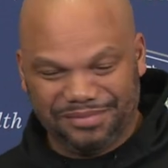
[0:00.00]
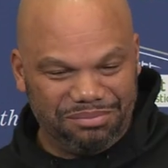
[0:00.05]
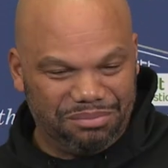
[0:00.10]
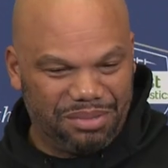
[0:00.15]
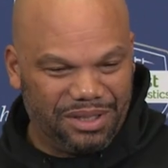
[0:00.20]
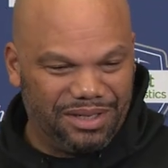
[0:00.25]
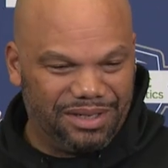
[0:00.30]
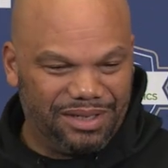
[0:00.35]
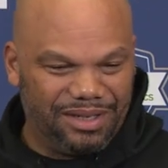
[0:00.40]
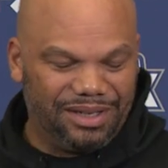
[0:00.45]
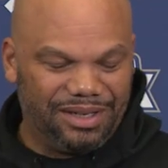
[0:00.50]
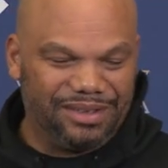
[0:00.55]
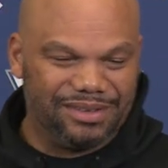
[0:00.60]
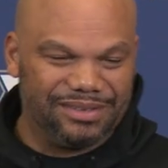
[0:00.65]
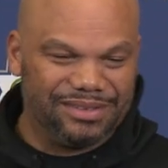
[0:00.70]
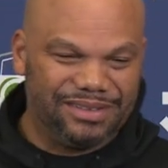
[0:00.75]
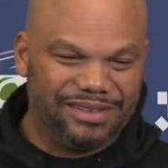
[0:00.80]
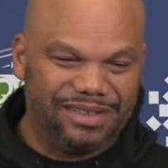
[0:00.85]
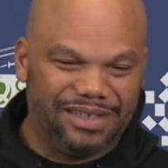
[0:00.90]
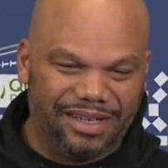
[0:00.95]
but
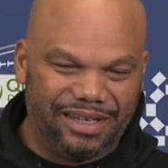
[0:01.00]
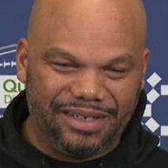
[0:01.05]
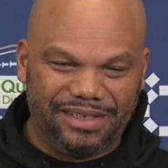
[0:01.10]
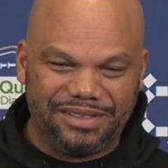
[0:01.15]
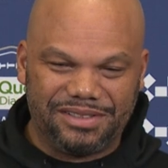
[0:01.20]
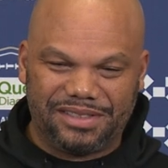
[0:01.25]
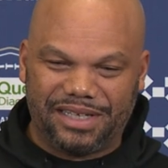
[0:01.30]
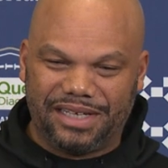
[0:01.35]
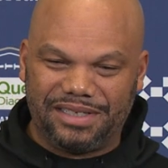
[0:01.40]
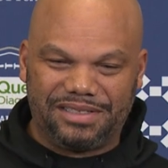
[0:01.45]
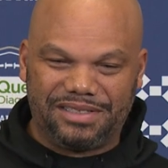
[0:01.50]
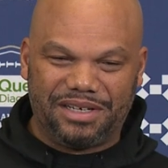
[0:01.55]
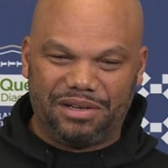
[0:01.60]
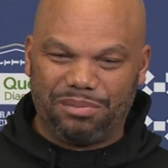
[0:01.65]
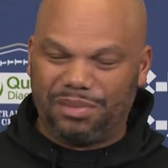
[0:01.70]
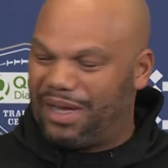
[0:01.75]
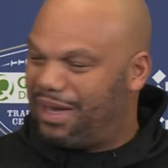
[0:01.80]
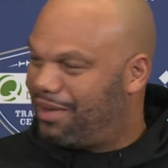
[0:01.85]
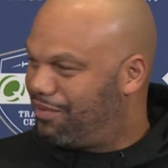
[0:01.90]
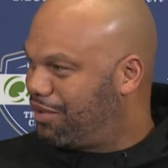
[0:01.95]
yeah, you just hate to see
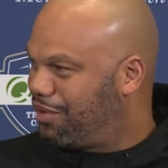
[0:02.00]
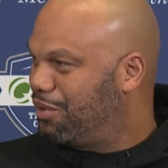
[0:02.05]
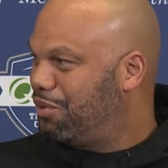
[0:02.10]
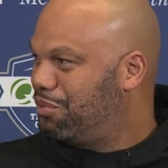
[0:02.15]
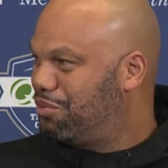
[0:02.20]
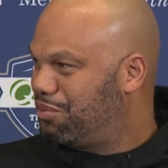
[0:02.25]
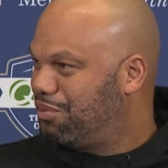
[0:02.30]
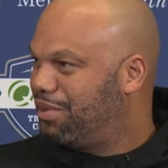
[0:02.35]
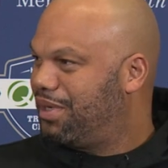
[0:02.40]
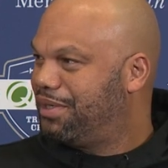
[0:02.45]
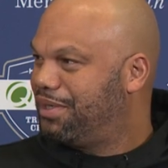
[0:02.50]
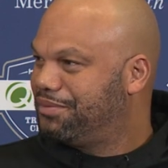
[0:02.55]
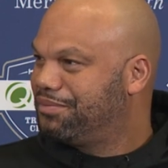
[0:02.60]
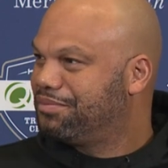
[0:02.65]
anybody have to go through that.